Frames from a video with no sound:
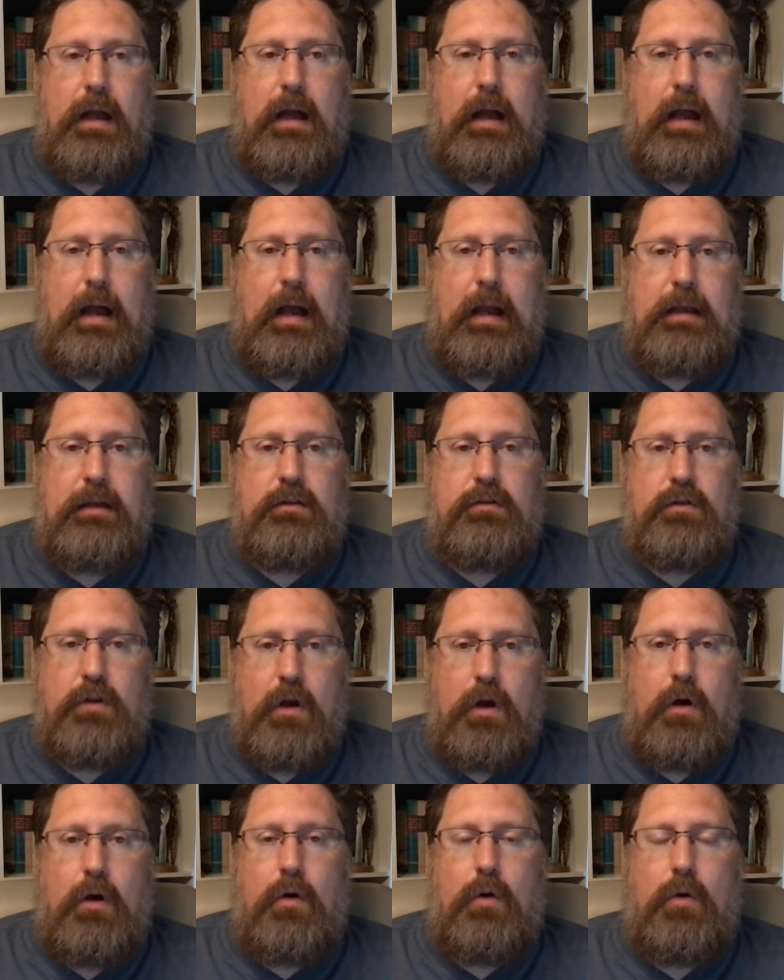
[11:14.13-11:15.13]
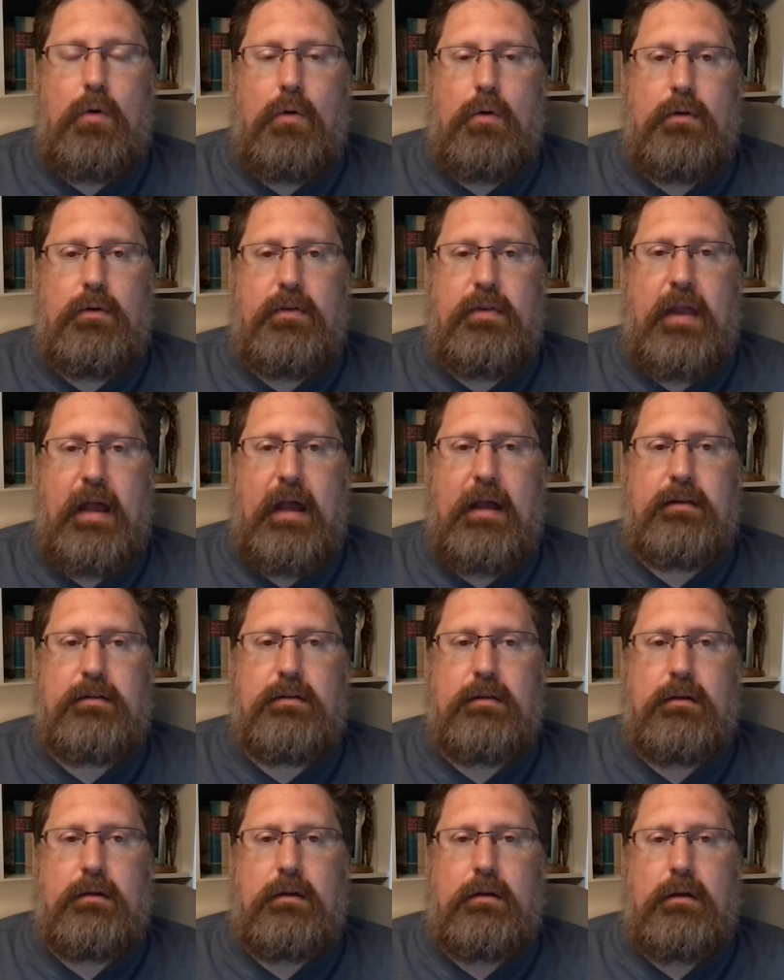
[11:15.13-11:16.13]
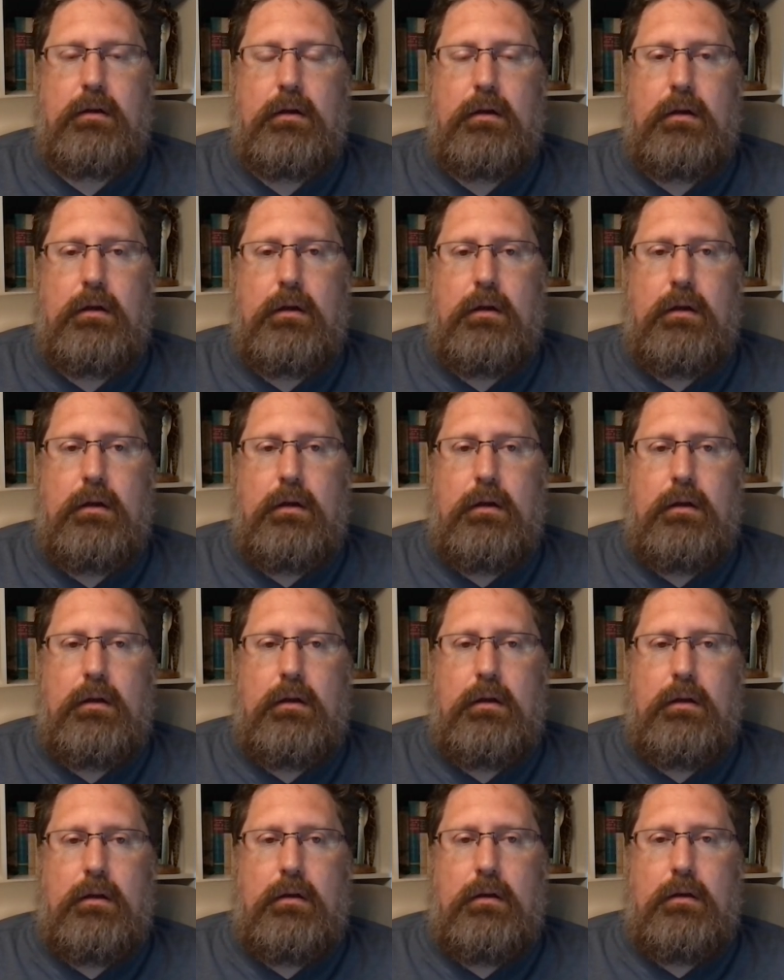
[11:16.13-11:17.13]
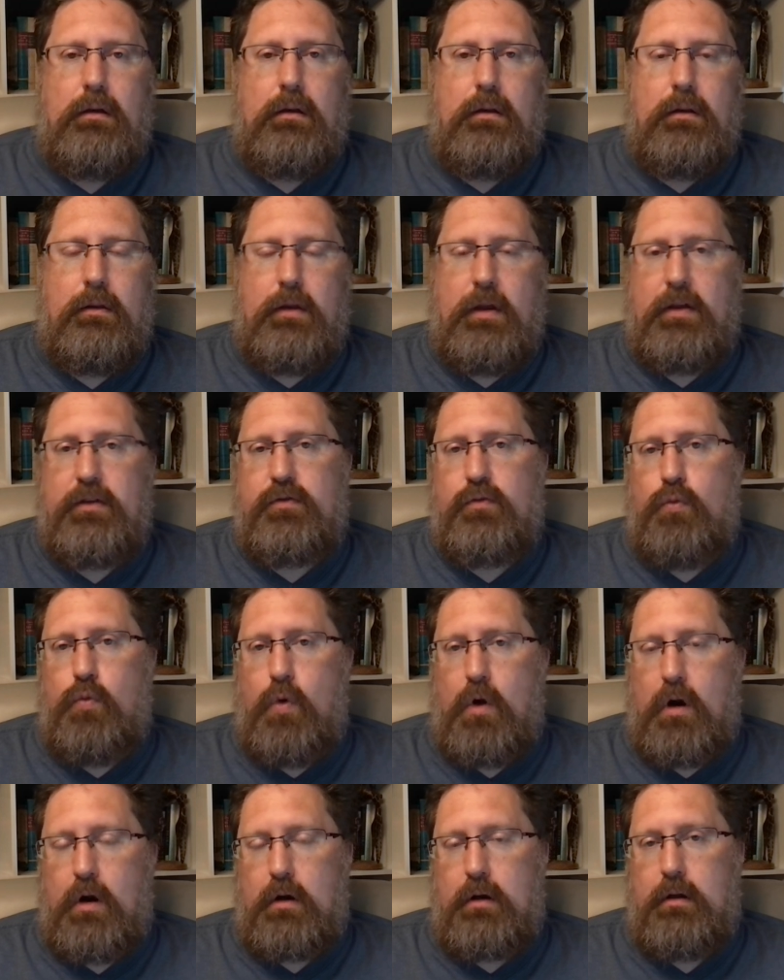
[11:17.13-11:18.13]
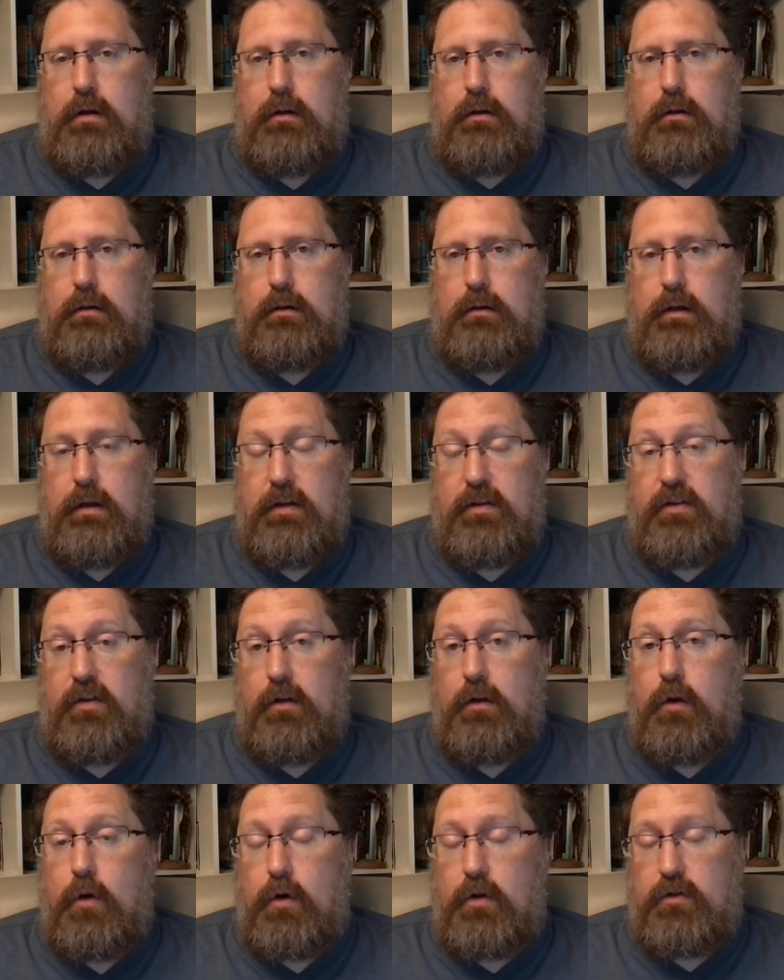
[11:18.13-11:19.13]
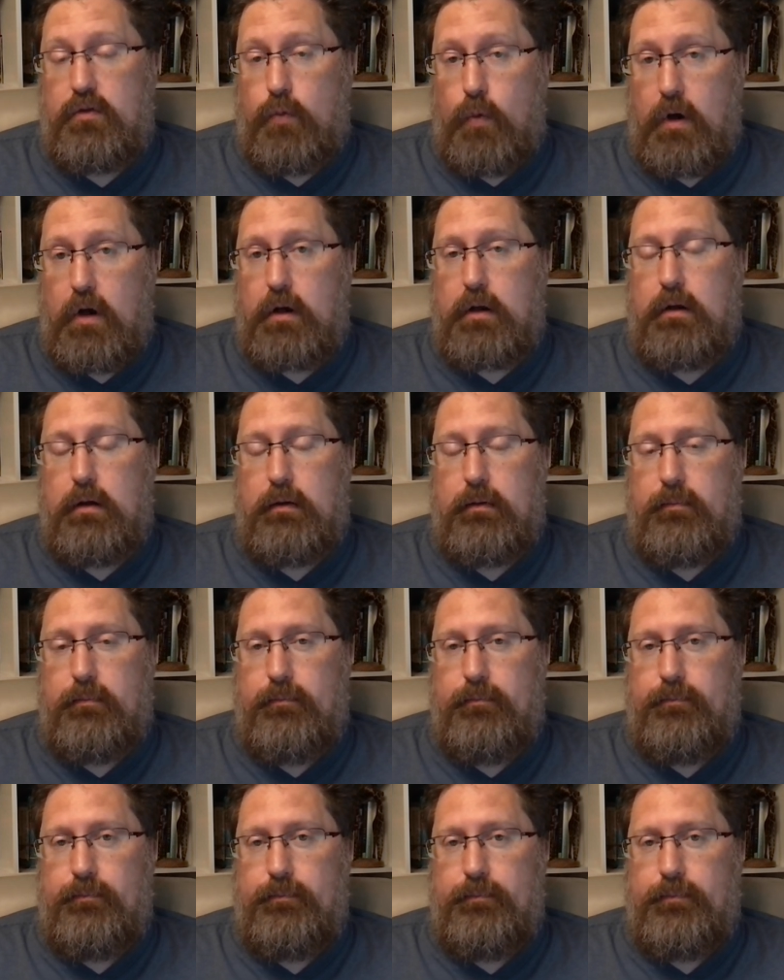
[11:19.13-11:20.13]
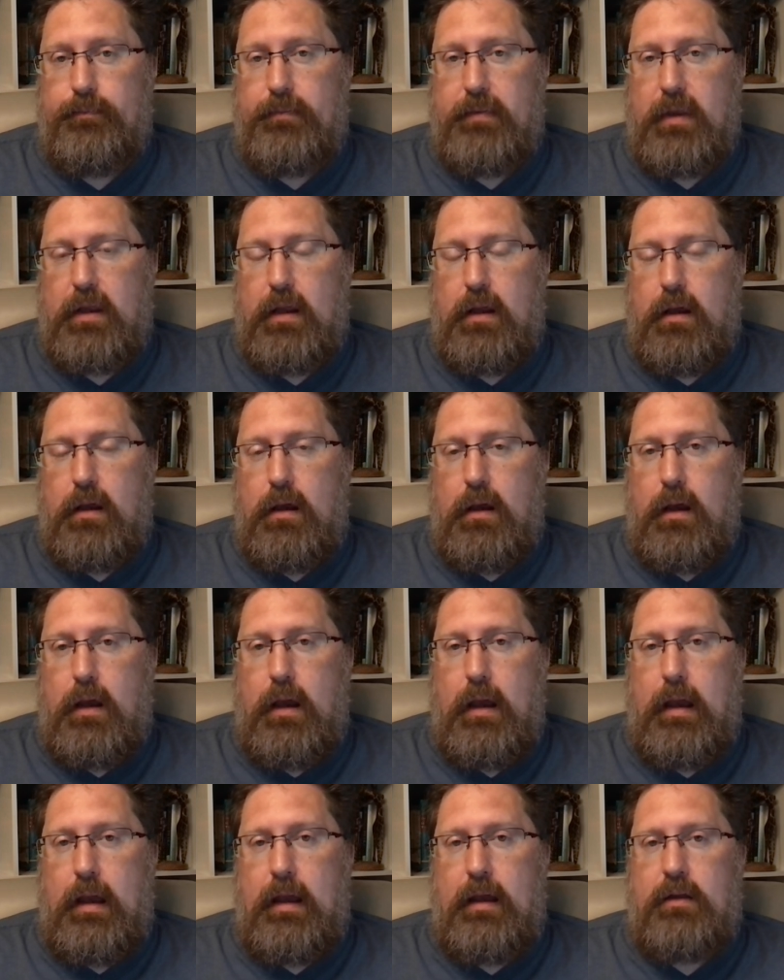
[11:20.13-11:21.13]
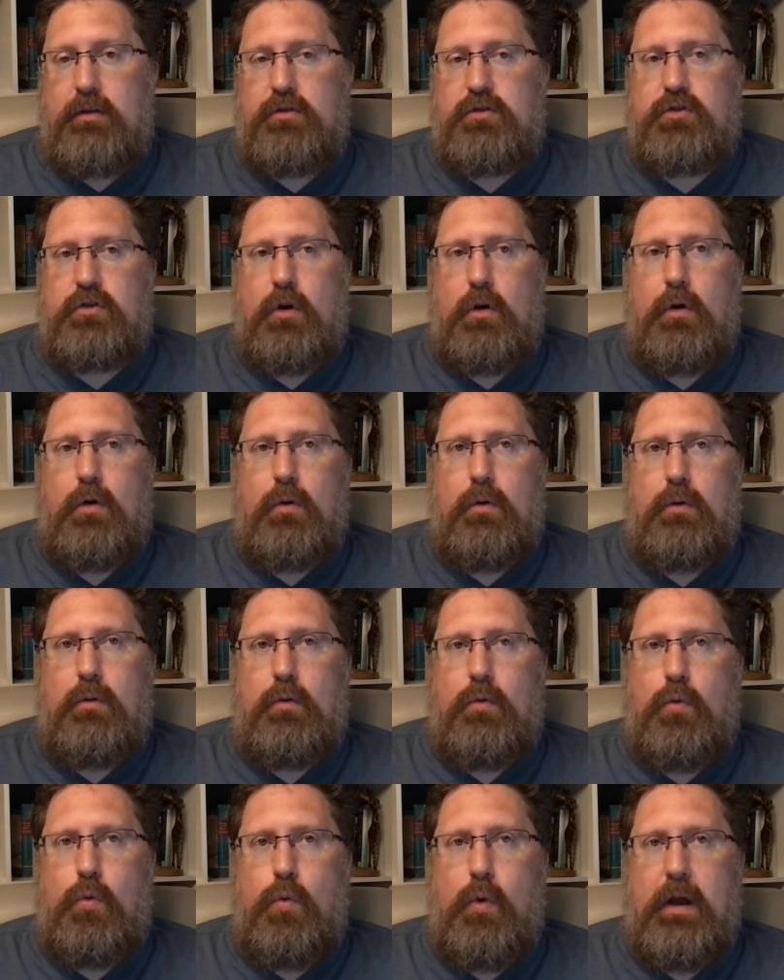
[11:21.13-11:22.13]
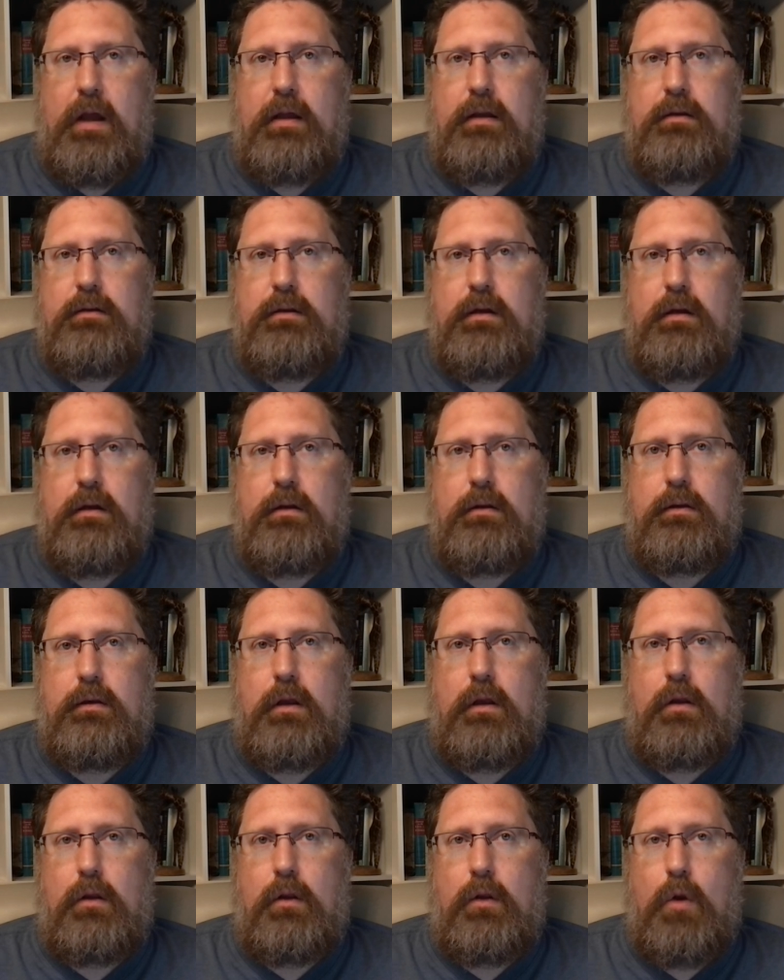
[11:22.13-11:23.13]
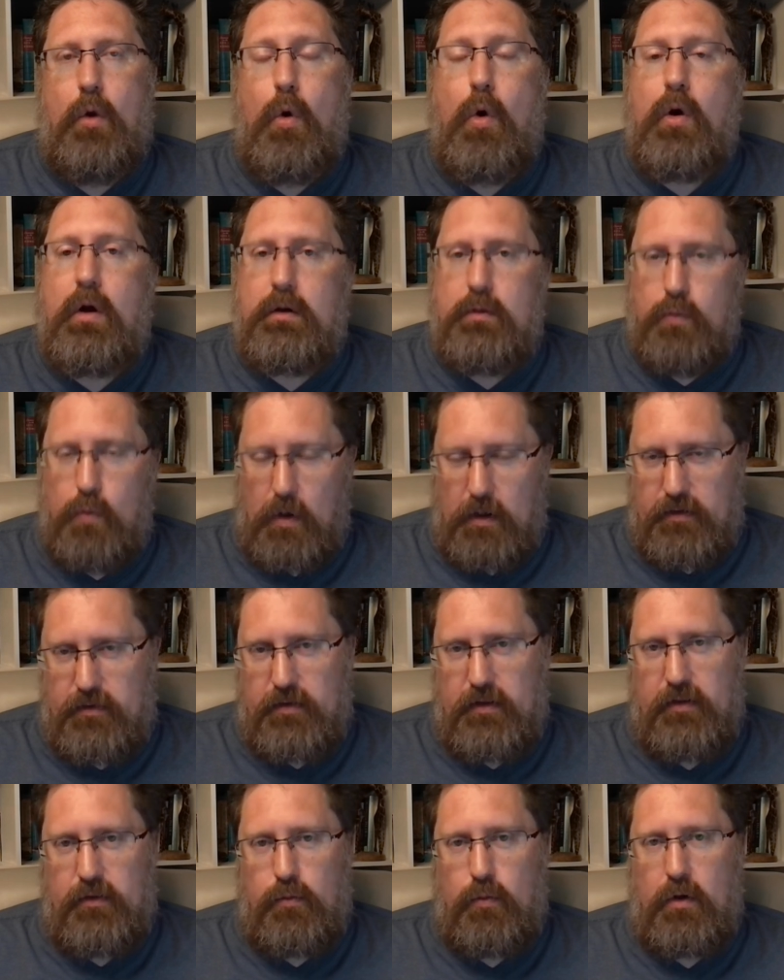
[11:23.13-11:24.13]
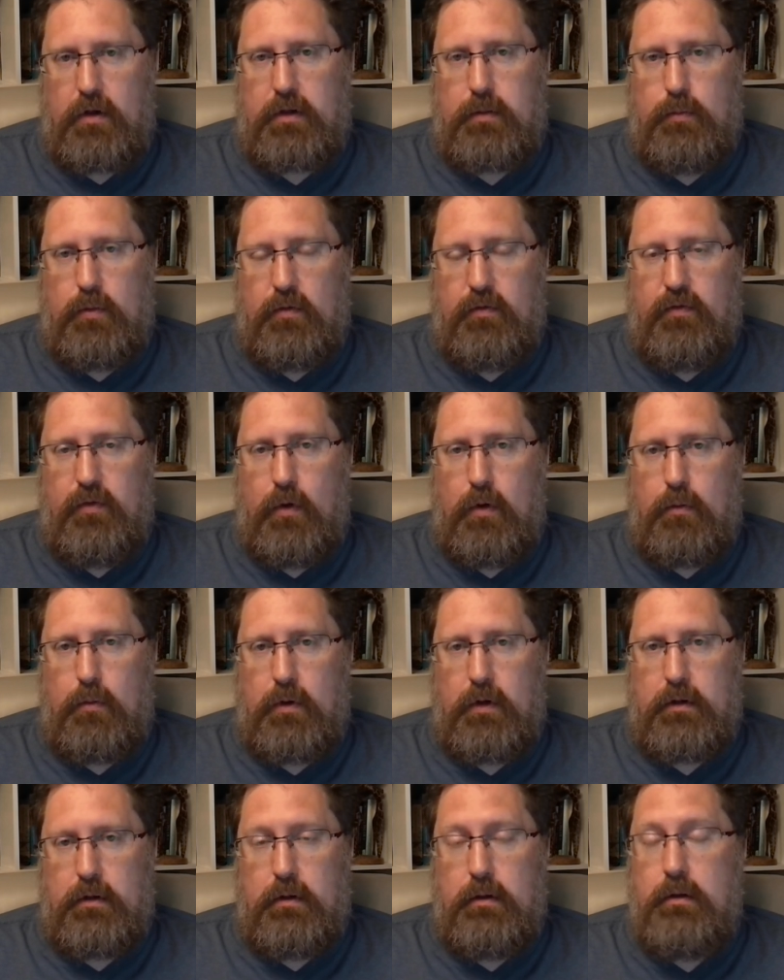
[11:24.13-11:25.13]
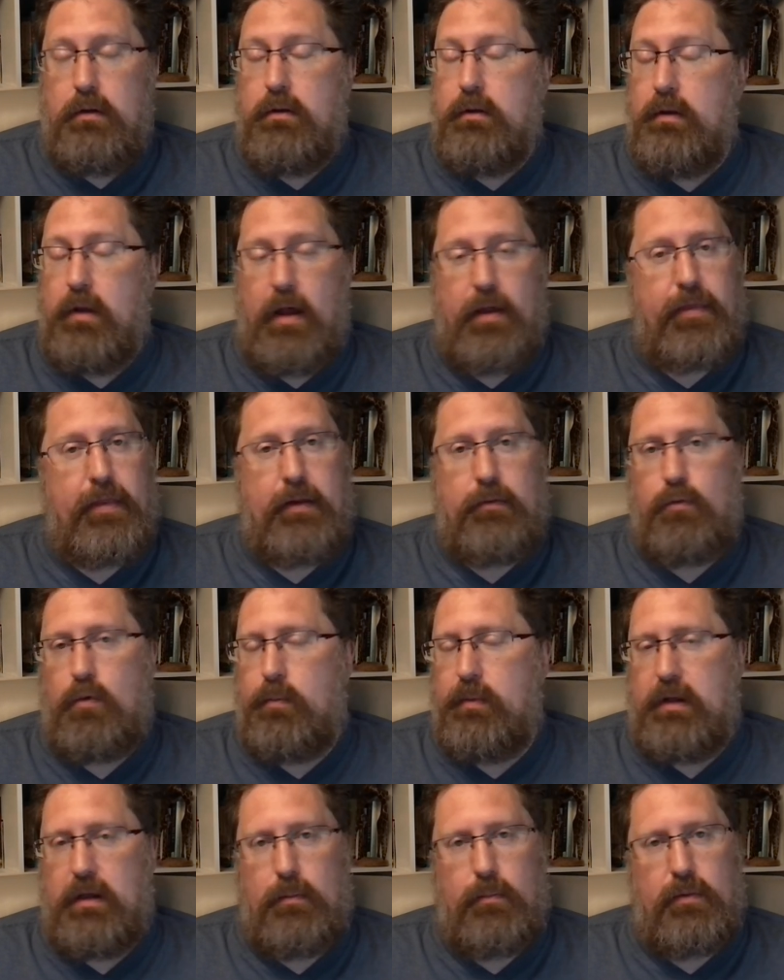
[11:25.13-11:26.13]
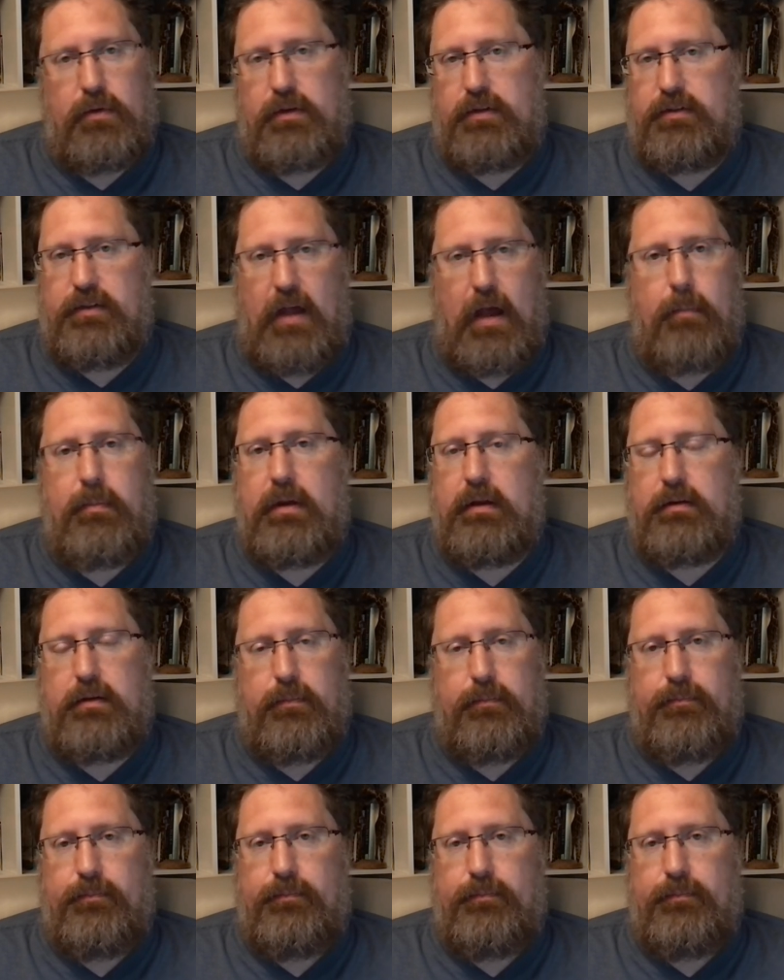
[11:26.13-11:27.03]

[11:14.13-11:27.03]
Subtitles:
I know that this work is the Lord's work. And so when the Lord wants this work to move forward, nothing will be able to stop it.